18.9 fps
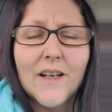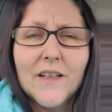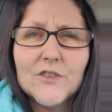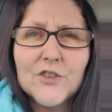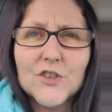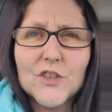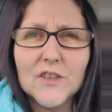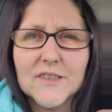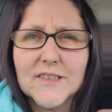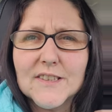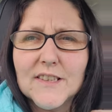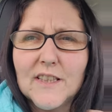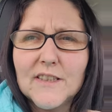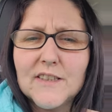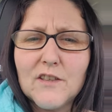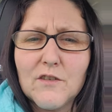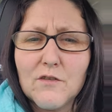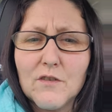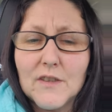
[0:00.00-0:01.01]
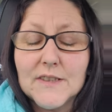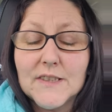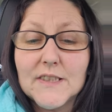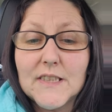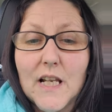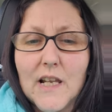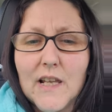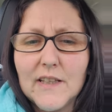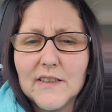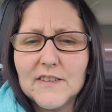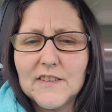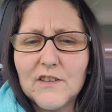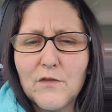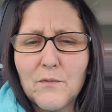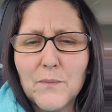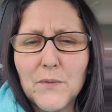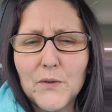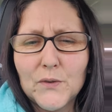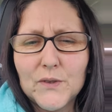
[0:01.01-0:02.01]
She's got selective
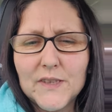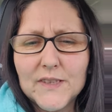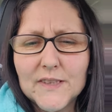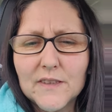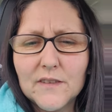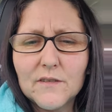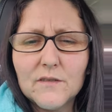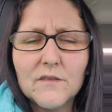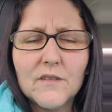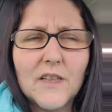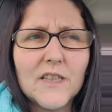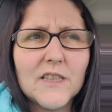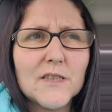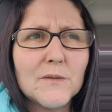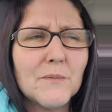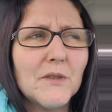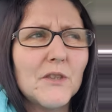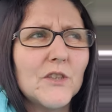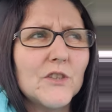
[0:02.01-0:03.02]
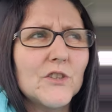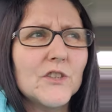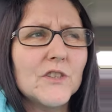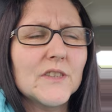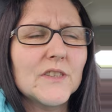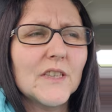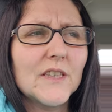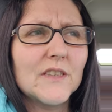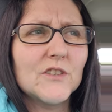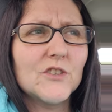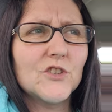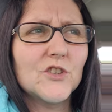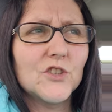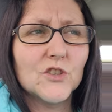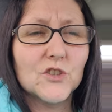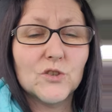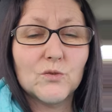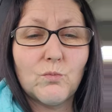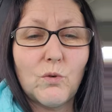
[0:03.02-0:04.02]
mutism, Asperger's, and she
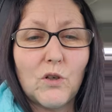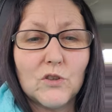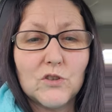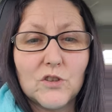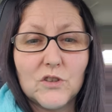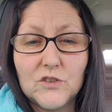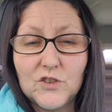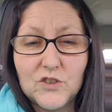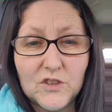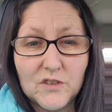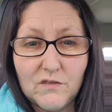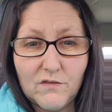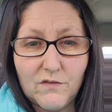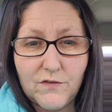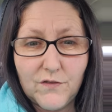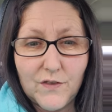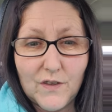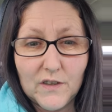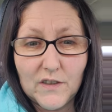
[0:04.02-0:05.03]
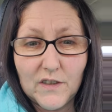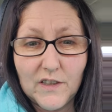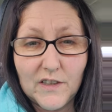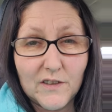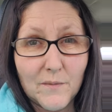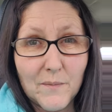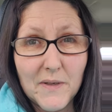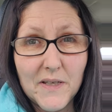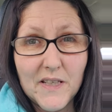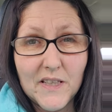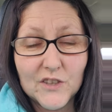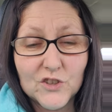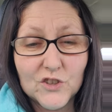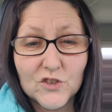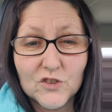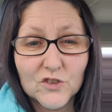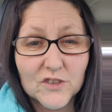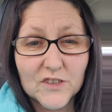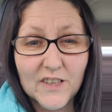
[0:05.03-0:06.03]
just at the minute,
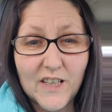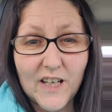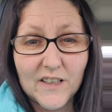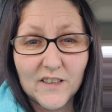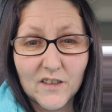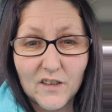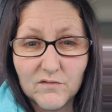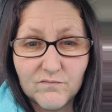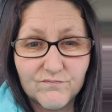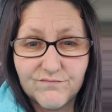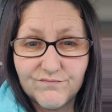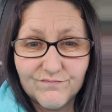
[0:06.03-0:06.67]
she just kind of